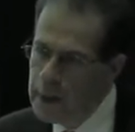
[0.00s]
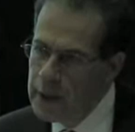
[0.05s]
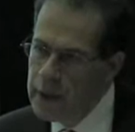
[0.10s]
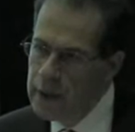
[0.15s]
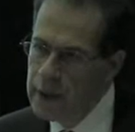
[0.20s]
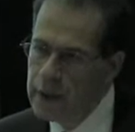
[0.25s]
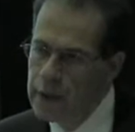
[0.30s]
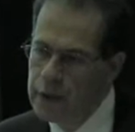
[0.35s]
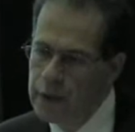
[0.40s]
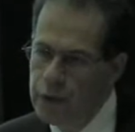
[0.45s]

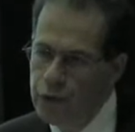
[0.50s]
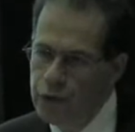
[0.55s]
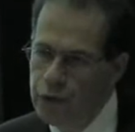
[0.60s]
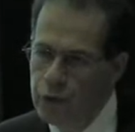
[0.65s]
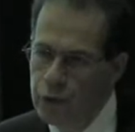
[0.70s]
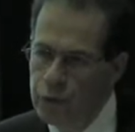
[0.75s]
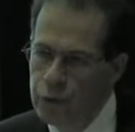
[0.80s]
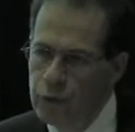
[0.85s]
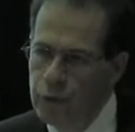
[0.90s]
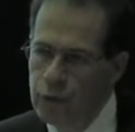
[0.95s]
In
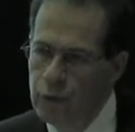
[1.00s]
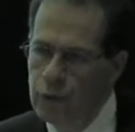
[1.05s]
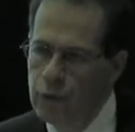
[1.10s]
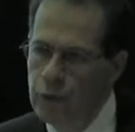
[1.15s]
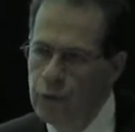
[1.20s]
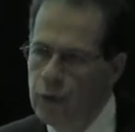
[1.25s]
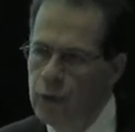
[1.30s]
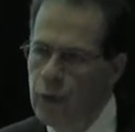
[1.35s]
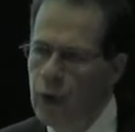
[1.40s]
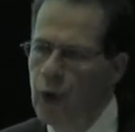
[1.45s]

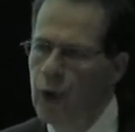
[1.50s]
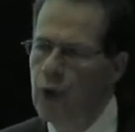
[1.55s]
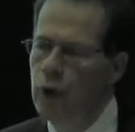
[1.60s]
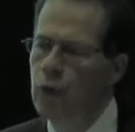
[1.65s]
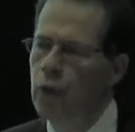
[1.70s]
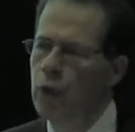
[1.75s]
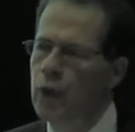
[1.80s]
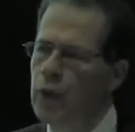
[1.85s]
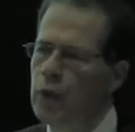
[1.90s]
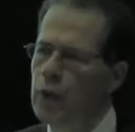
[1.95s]
addition,
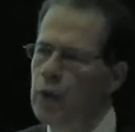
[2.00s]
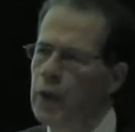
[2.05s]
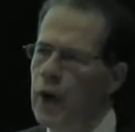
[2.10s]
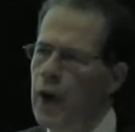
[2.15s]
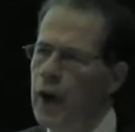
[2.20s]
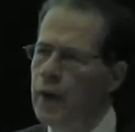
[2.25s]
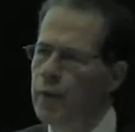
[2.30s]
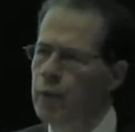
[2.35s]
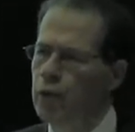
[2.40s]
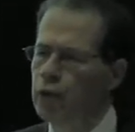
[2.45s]
though, we were
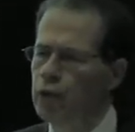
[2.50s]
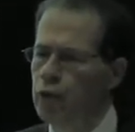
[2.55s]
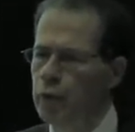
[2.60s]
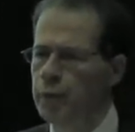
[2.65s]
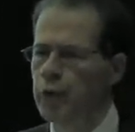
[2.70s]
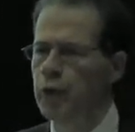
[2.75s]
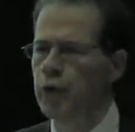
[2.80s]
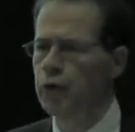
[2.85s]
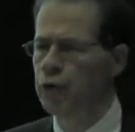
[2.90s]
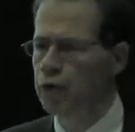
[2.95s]
able to
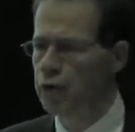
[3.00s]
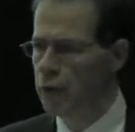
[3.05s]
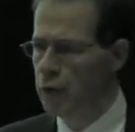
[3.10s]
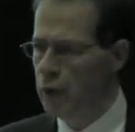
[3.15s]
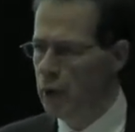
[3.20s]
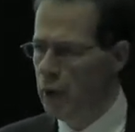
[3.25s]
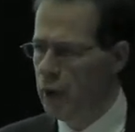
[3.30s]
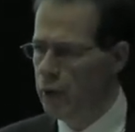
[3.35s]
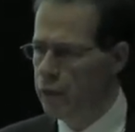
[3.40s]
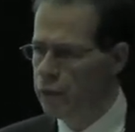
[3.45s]

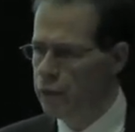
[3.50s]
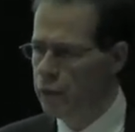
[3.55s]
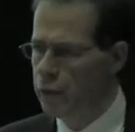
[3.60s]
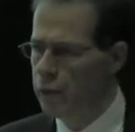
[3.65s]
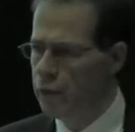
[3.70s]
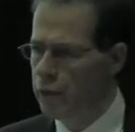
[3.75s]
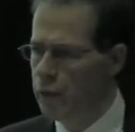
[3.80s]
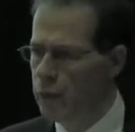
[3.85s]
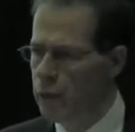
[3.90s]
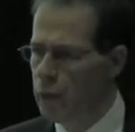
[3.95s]
personalise
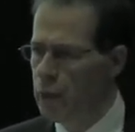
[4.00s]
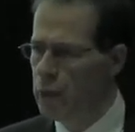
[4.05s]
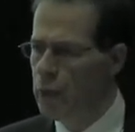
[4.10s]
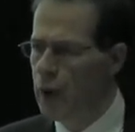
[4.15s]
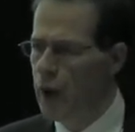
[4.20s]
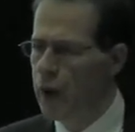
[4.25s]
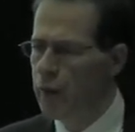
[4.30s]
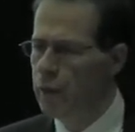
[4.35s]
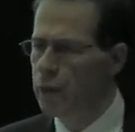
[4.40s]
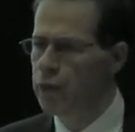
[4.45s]
it. We
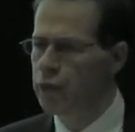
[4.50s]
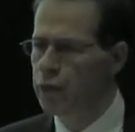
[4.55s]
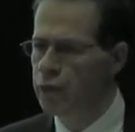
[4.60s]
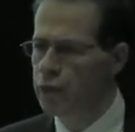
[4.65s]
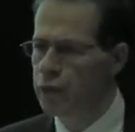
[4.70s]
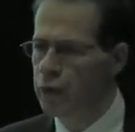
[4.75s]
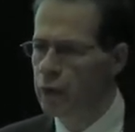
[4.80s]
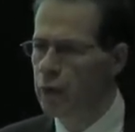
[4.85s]
were able to